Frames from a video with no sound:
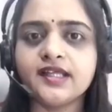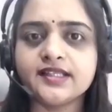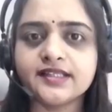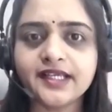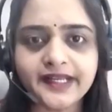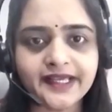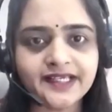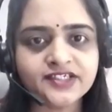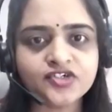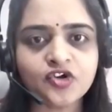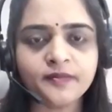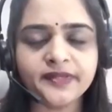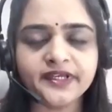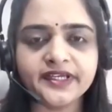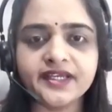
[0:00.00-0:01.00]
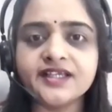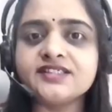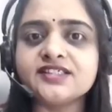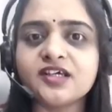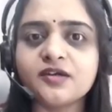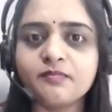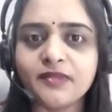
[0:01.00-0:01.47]
The next topic
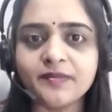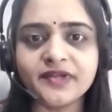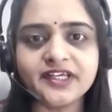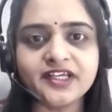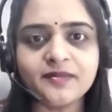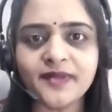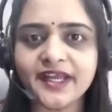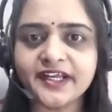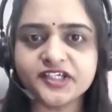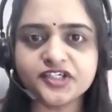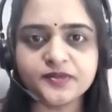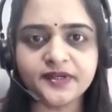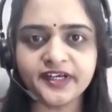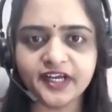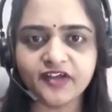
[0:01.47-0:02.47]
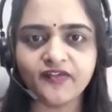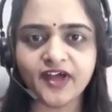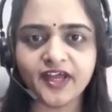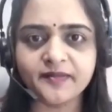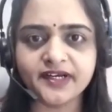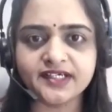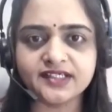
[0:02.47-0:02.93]
is memory management
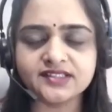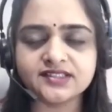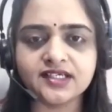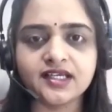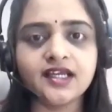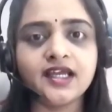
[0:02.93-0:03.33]
requirements.